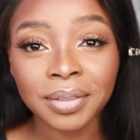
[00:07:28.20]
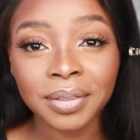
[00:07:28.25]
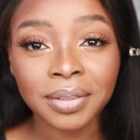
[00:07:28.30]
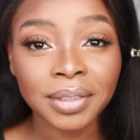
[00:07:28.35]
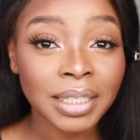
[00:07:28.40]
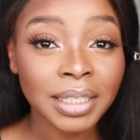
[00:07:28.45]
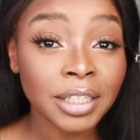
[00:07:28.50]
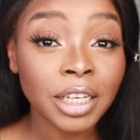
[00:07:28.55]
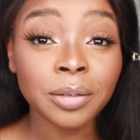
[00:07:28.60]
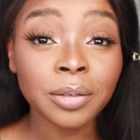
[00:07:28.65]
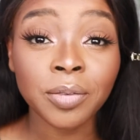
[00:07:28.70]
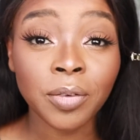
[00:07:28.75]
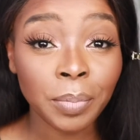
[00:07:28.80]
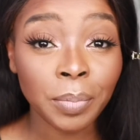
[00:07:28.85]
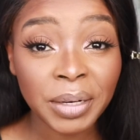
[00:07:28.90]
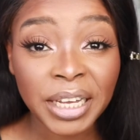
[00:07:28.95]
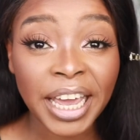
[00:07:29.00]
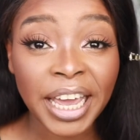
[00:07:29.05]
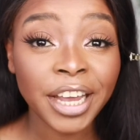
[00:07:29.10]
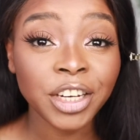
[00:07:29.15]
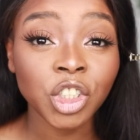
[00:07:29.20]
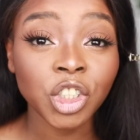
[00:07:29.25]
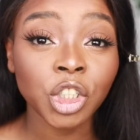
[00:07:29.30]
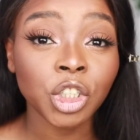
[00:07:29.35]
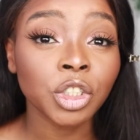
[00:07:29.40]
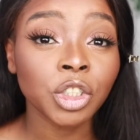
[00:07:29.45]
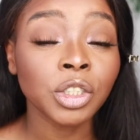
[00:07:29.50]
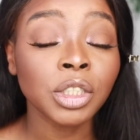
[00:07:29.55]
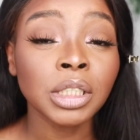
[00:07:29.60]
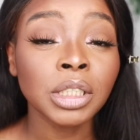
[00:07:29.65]
in terms of
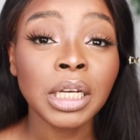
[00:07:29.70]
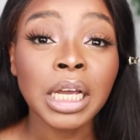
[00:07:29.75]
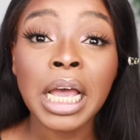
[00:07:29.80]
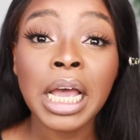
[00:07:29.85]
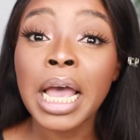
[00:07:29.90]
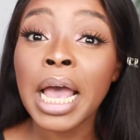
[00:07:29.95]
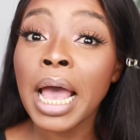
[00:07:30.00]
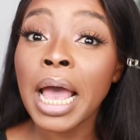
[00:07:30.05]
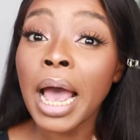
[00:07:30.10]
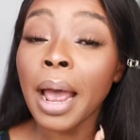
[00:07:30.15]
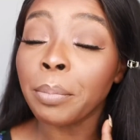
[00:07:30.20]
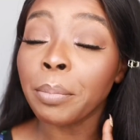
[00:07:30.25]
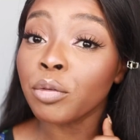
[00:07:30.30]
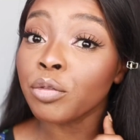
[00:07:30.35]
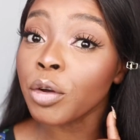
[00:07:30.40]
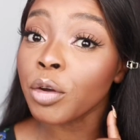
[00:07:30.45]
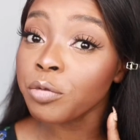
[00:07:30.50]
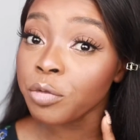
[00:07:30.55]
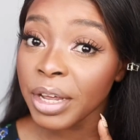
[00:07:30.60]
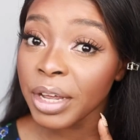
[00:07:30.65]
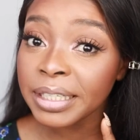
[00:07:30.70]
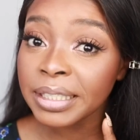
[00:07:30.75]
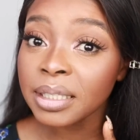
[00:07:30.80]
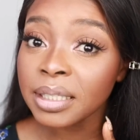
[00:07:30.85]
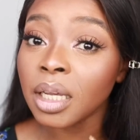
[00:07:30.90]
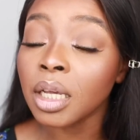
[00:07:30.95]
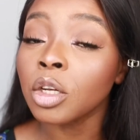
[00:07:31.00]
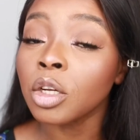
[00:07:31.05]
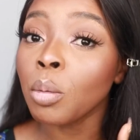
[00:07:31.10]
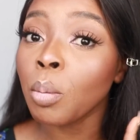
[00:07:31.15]
application, I prefer
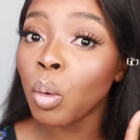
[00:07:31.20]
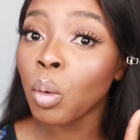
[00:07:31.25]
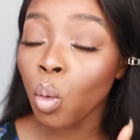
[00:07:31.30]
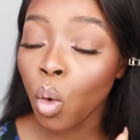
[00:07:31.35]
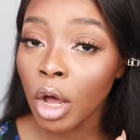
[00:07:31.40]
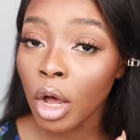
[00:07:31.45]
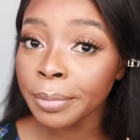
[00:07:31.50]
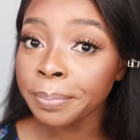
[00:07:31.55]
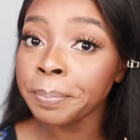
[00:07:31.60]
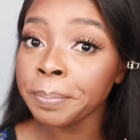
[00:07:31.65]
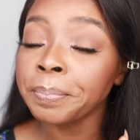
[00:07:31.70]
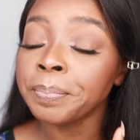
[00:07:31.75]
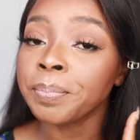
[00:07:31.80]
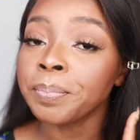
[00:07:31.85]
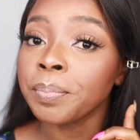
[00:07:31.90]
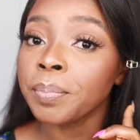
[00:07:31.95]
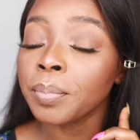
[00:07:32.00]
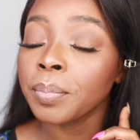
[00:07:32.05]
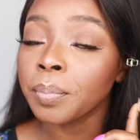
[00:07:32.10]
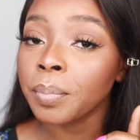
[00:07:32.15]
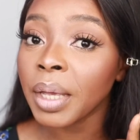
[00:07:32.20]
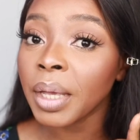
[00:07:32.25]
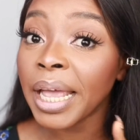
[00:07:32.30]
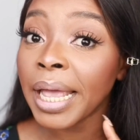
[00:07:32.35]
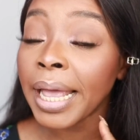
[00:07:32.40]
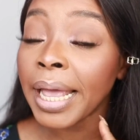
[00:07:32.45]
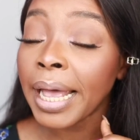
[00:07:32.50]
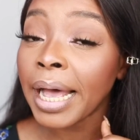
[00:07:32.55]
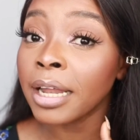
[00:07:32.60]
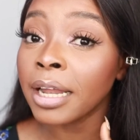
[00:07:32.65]
Fenty. Number 1,
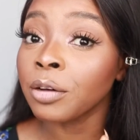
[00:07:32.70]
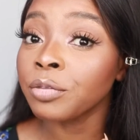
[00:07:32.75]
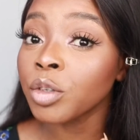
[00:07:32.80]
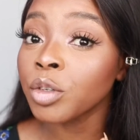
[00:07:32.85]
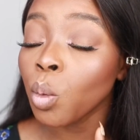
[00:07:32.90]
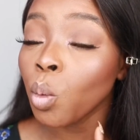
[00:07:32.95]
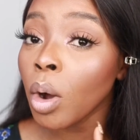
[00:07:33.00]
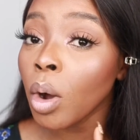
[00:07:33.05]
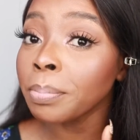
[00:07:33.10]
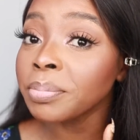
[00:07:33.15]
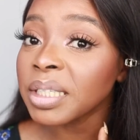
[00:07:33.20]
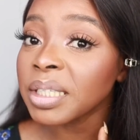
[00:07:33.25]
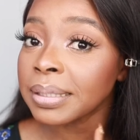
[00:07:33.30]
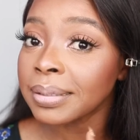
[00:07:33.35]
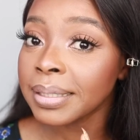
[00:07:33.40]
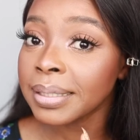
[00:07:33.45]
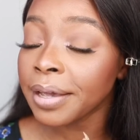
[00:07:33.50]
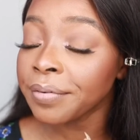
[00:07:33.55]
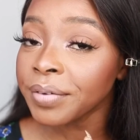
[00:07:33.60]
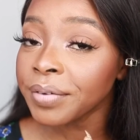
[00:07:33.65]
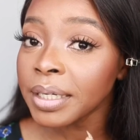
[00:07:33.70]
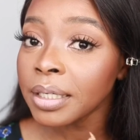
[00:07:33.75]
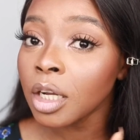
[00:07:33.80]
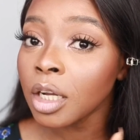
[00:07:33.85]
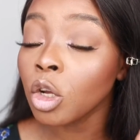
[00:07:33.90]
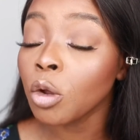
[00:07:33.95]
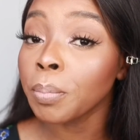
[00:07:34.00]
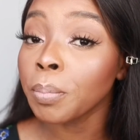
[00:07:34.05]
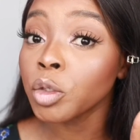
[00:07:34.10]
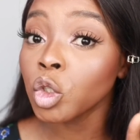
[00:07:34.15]
I love the warmth it's given.
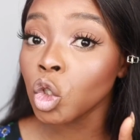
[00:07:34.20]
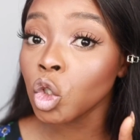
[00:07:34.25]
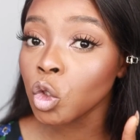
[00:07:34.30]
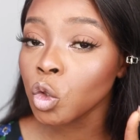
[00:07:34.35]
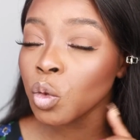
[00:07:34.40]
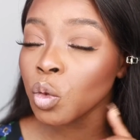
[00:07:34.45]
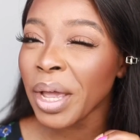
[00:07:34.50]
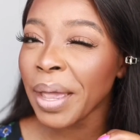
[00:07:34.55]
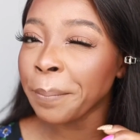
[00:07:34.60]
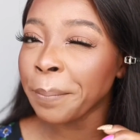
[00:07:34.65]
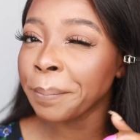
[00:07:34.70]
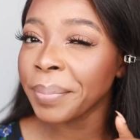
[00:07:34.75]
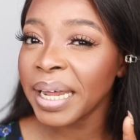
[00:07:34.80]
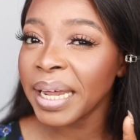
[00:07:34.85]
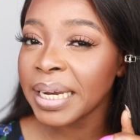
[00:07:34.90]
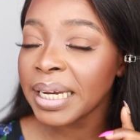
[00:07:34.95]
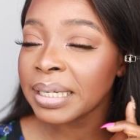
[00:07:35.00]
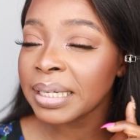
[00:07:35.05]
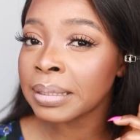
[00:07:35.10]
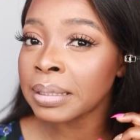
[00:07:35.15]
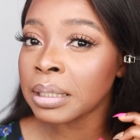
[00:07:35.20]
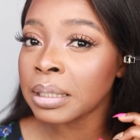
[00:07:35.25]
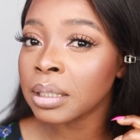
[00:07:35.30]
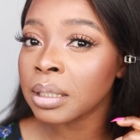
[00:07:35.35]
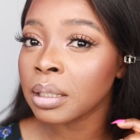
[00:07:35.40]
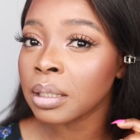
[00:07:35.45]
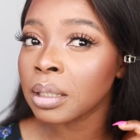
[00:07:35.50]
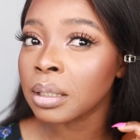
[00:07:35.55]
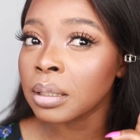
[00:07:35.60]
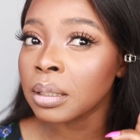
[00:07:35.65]
Number 2, it blended
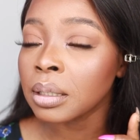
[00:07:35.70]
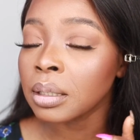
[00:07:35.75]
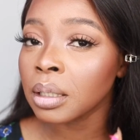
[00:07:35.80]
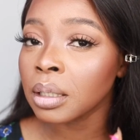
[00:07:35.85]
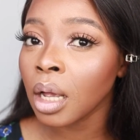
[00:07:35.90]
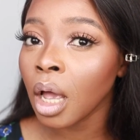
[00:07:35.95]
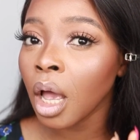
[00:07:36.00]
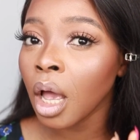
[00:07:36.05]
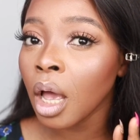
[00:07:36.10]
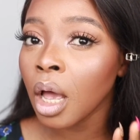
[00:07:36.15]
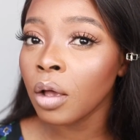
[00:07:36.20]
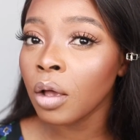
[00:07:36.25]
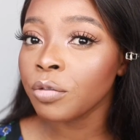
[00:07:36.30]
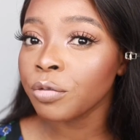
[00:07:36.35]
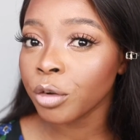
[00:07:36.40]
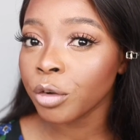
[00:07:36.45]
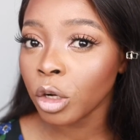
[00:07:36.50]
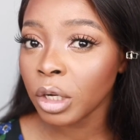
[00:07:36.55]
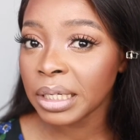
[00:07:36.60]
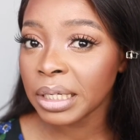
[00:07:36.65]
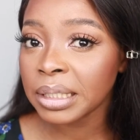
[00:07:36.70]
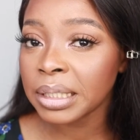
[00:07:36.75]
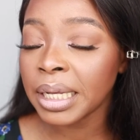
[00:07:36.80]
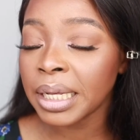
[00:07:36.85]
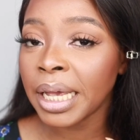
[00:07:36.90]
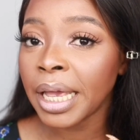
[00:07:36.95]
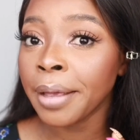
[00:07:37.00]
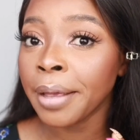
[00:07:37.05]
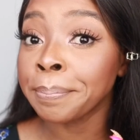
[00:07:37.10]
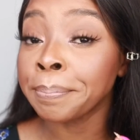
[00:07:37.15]

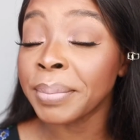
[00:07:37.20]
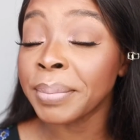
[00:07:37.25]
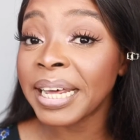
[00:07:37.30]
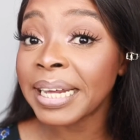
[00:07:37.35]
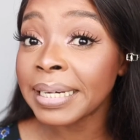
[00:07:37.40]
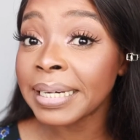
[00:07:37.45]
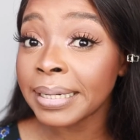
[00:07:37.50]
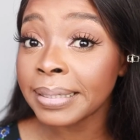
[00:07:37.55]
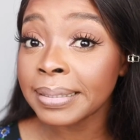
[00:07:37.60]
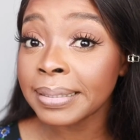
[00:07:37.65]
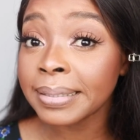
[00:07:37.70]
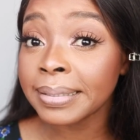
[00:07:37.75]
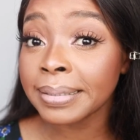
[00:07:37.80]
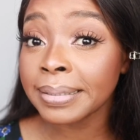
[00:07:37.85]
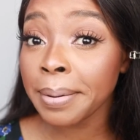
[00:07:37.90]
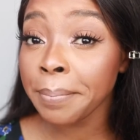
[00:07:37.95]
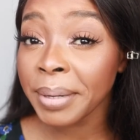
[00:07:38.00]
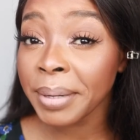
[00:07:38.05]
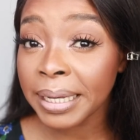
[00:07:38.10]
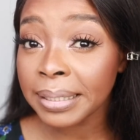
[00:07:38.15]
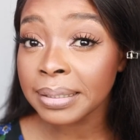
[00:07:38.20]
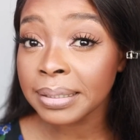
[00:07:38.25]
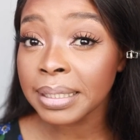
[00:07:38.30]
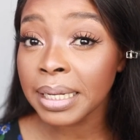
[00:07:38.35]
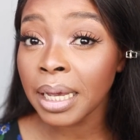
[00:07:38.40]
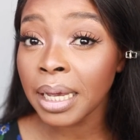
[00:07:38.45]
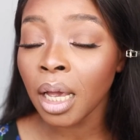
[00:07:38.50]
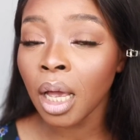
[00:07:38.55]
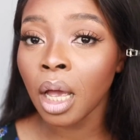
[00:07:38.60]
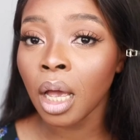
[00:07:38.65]
flawlessly. It blended
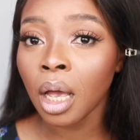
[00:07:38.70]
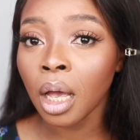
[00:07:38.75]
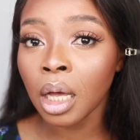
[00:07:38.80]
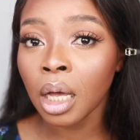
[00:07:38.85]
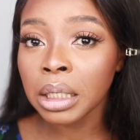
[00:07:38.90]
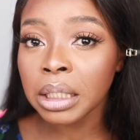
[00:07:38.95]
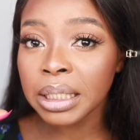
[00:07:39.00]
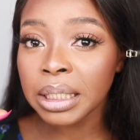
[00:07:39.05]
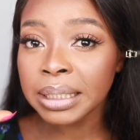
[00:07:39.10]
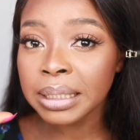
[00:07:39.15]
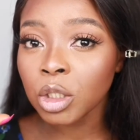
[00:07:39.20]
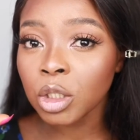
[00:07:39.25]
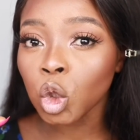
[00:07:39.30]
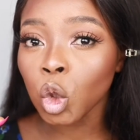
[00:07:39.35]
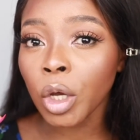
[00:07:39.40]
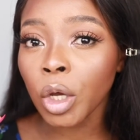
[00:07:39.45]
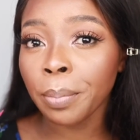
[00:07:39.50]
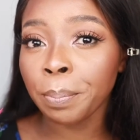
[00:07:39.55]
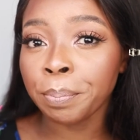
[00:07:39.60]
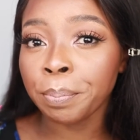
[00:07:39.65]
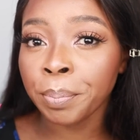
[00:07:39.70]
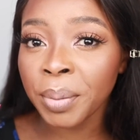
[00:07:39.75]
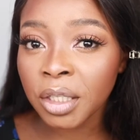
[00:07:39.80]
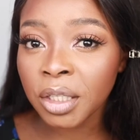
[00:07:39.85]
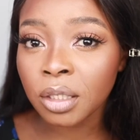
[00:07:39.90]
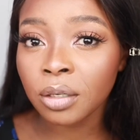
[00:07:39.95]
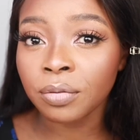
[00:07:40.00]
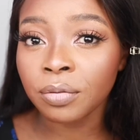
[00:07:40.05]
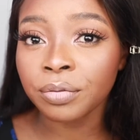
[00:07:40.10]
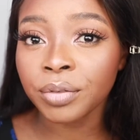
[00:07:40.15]
seamlessly. This took a
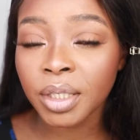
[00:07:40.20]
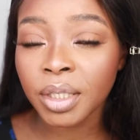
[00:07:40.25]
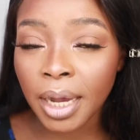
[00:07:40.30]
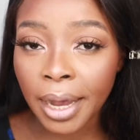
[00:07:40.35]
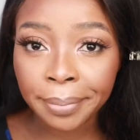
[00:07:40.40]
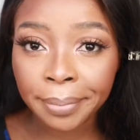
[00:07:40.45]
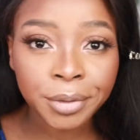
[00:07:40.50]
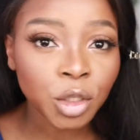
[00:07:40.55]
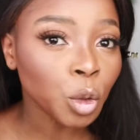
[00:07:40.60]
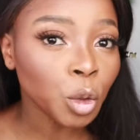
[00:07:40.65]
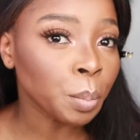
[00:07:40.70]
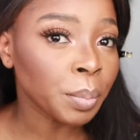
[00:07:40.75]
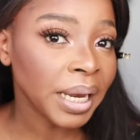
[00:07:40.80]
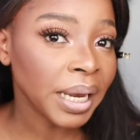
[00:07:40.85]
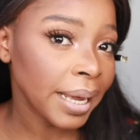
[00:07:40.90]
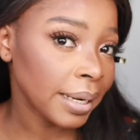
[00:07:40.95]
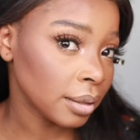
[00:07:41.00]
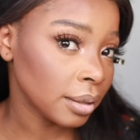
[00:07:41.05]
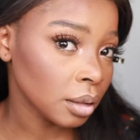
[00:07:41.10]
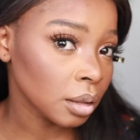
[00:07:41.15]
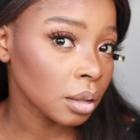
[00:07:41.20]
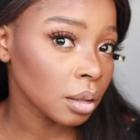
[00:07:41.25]
bit of time to blend.